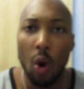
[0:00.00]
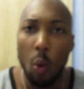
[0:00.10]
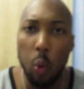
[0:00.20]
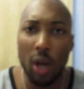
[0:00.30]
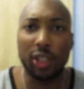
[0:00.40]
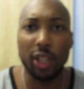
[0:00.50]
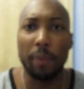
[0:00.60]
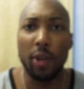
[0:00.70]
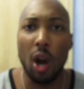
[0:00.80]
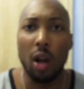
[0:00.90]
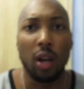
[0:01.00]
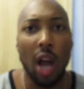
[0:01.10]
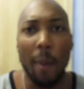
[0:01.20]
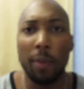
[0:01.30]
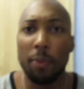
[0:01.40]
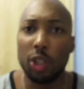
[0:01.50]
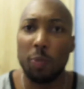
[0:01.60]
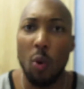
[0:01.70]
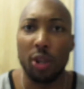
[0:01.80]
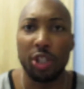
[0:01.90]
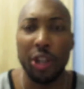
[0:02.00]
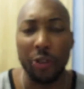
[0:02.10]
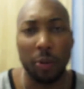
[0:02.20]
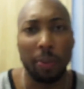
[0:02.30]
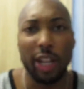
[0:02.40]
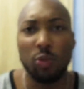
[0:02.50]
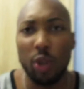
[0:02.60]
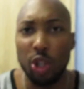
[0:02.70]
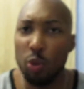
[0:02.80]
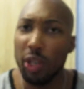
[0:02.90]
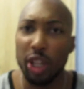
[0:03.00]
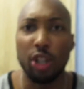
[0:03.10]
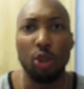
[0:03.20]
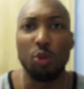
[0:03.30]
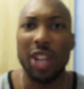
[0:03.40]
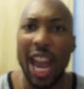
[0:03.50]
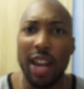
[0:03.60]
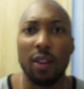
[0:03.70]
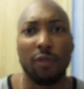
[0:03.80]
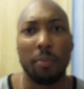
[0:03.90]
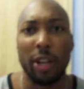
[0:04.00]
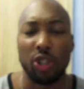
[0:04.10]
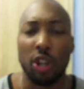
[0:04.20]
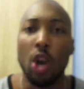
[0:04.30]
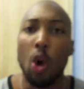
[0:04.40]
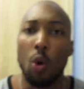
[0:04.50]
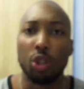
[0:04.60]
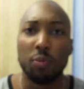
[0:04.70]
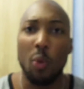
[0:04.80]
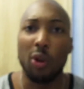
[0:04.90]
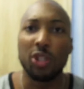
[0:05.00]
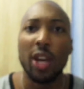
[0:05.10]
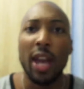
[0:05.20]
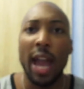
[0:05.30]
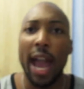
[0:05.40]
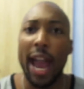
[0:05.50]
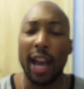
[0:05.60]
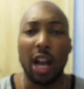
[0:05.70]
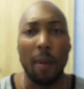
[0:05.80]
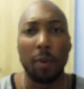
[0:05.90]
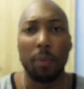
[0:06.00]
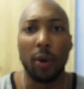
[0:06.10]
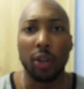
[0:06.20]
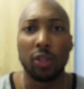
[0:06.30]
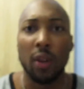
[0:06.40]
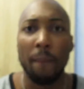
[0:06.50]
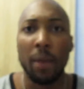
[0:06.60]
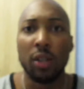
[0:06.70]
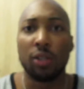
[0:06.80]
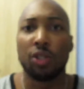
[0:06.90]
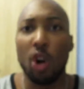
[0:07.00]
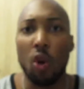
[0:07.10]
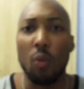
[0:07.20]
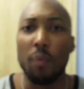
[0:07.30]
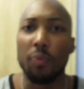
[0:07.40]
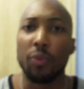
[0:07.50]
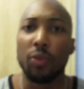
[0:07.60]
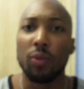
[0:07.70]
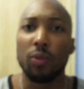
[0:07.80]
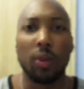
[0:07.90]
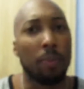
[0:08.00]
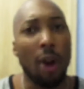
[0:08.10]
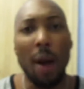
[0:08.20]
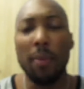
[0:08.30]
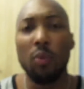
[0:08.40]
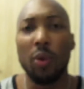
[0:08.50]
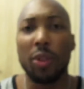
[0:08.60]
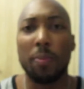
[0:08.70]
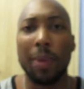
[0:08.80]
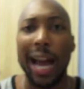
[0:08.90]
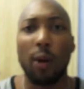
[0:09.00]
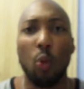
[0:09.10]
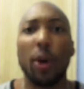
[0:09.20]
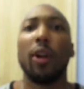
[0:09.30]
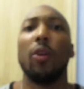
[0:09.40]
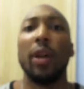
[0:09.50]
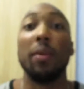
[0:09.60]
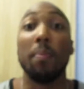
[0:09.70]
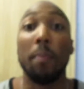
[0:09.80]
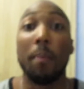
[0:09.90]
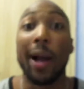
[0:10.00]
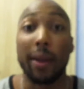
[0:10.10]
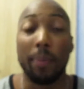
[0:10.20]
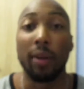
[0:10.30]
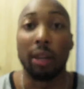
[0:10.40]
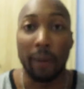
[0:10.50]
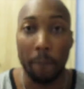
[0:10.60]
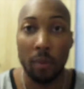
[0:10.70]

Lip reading: What's up, y'all? Comic Book Sports here, the place where you can get news and information on sports and comic books. So, the problem with Black Widow, in my opinion,